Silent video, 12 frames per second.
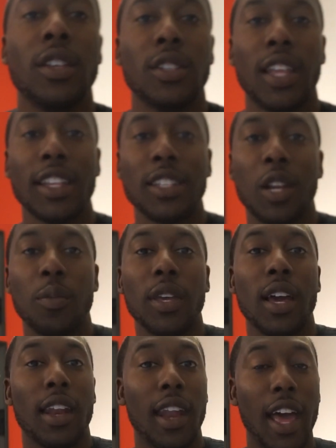So that's gonna
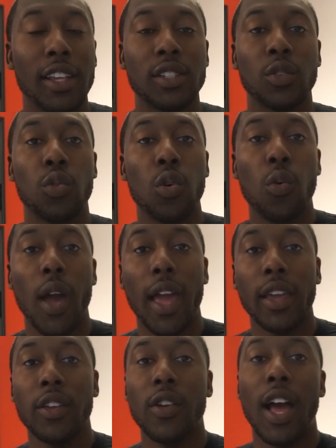be a nice, cool
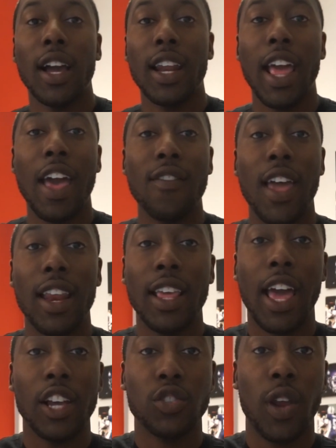way. You're not gonna have
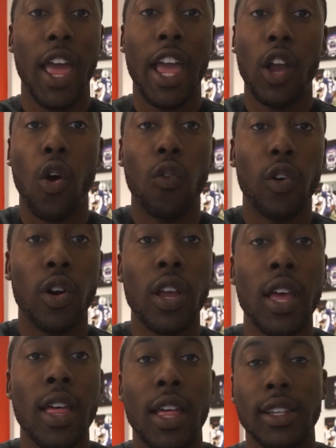any extra hangover
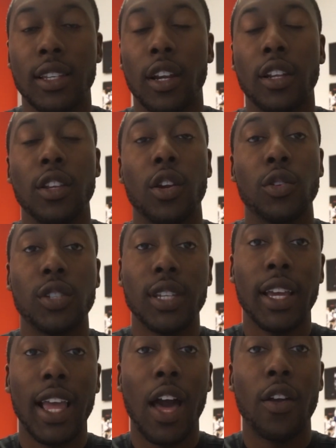that's gonna, you know,
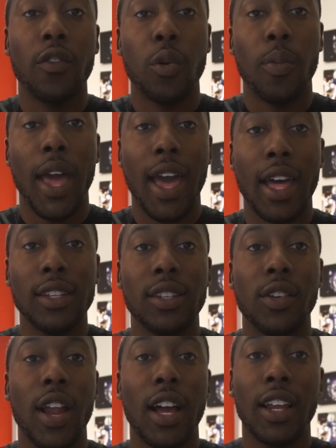stick out of your
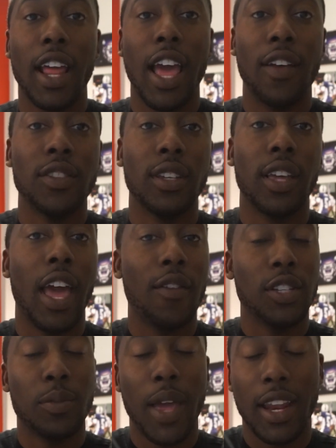pads. You're not gonna have to have
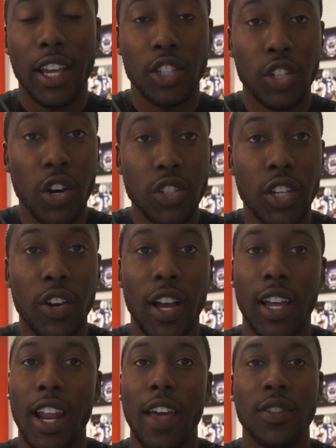a spandex jersey. You're
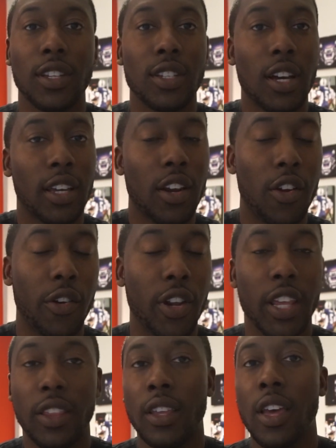not gonna have to tuck it
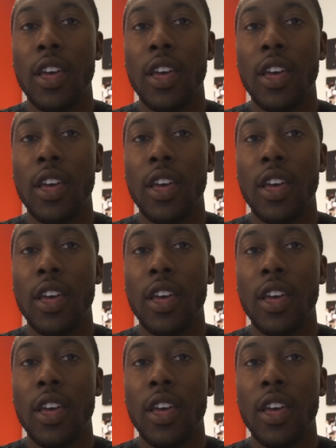underneath.